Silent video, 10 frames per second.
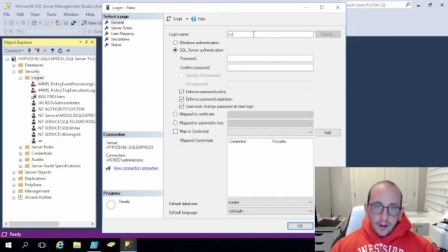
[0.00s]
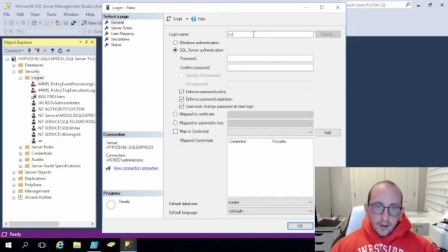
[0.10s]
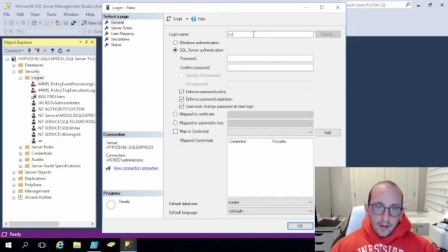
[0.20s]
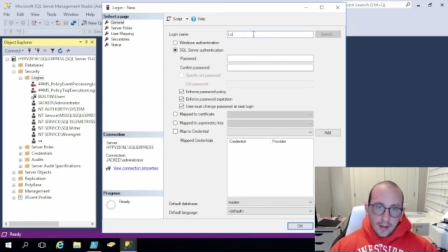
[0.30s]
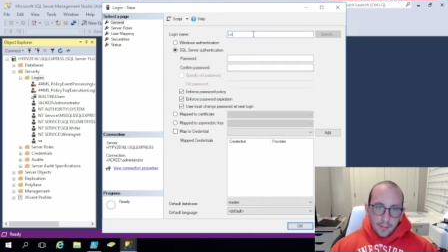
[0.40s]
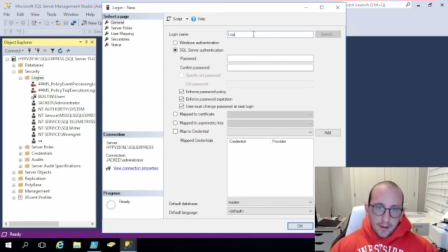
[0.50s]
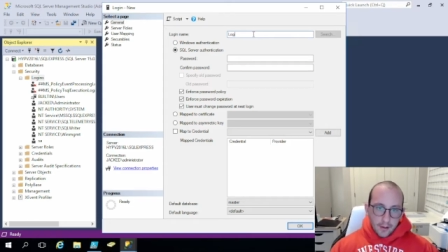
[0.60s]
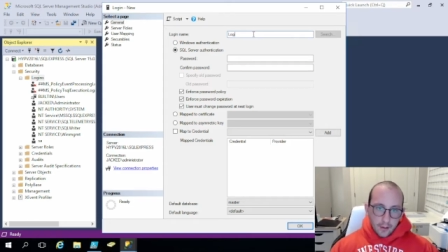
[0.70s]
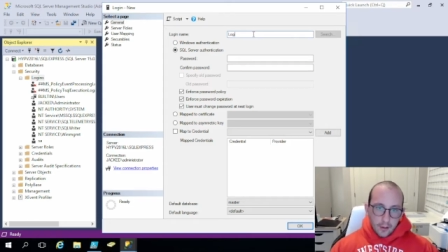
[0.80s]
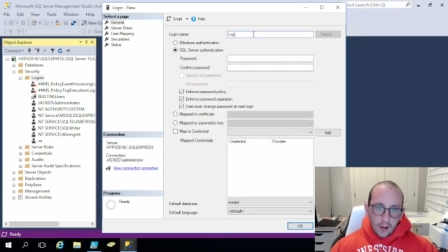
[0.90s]
name it
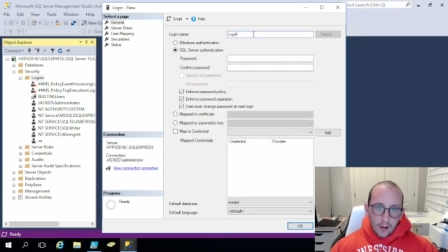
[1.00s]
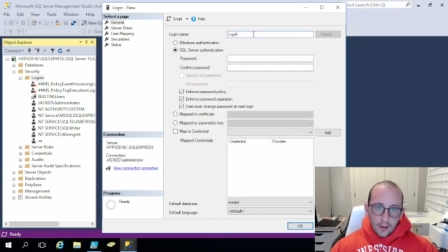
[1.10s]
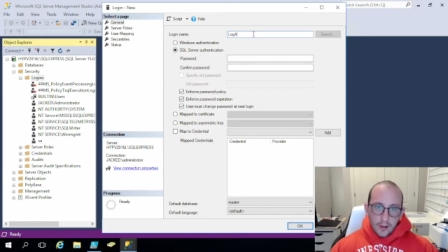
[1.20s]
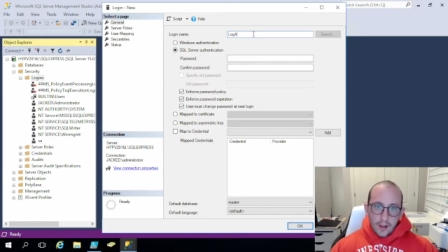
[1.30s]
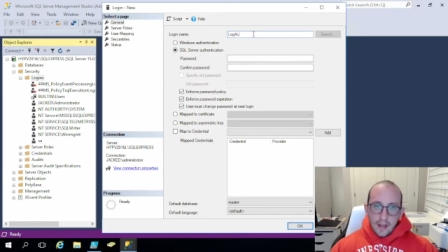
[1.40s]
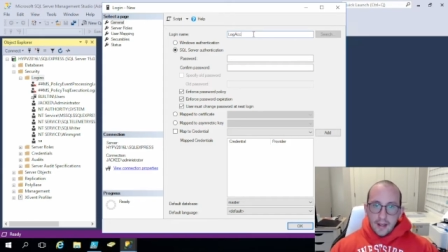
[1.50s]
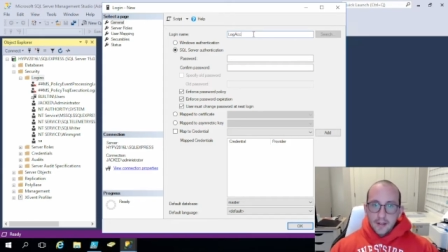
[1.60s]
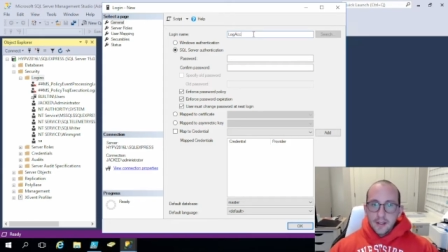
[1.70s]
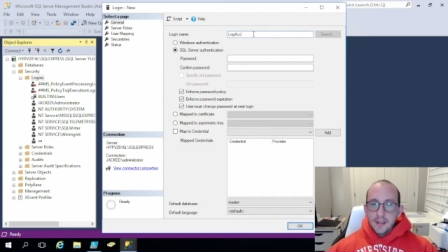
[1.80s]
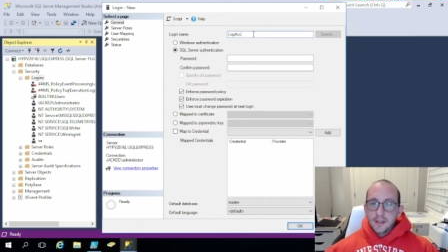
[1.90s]

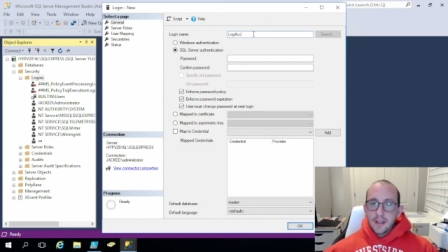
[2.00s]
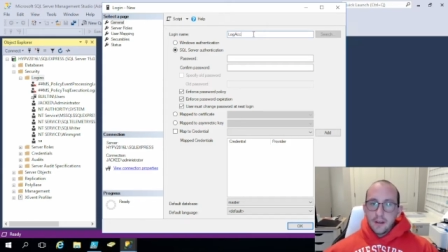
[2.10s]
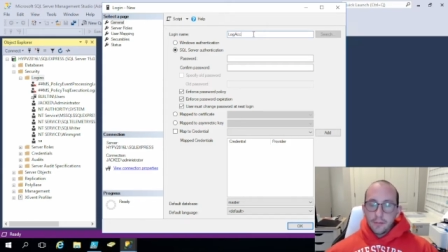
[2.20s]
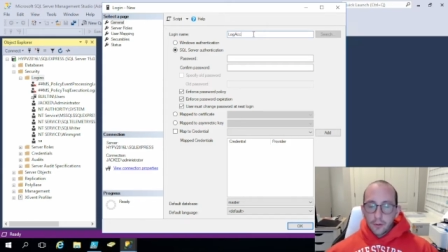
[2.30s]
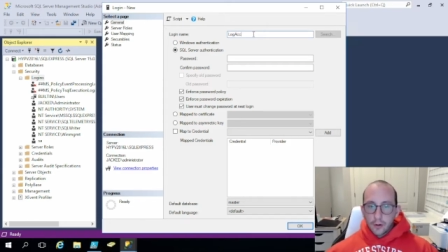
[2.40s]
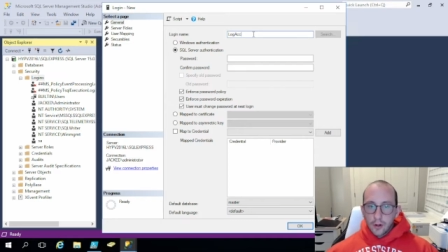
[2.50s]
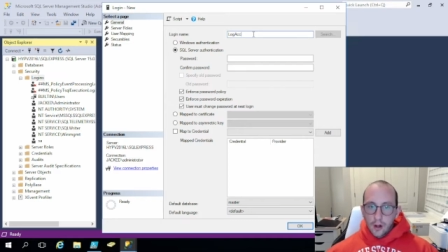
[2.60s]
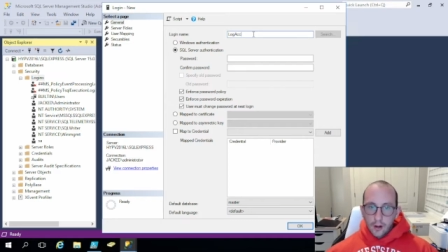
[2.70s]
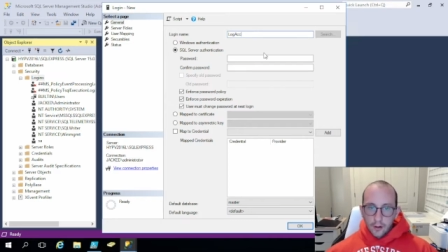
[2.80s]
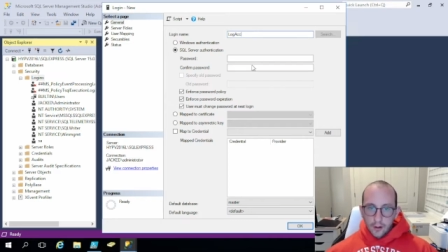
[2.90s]
logACC for
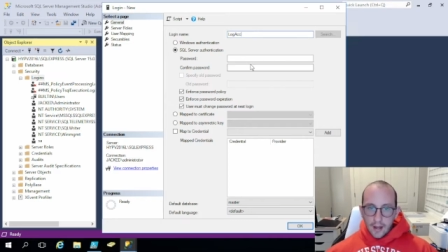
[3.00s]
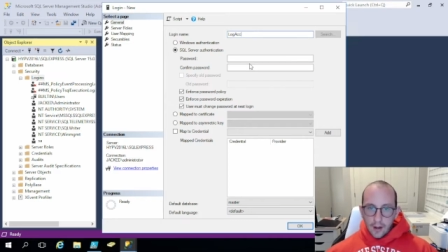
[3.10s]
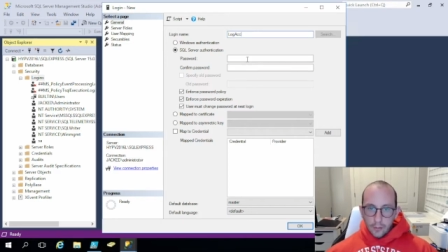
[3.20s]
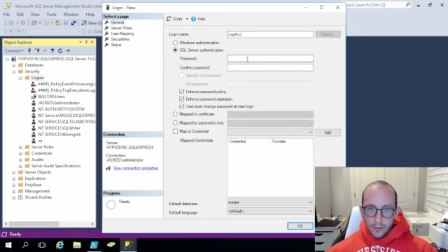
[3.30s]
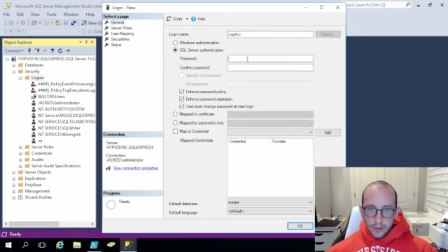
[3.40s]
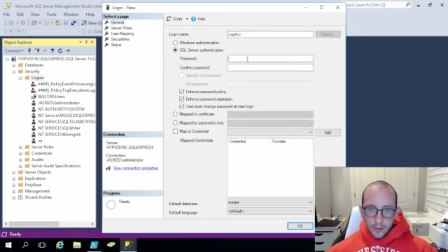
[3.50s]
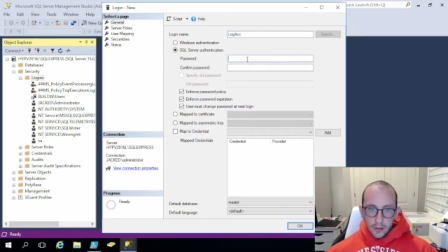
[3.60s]
log account.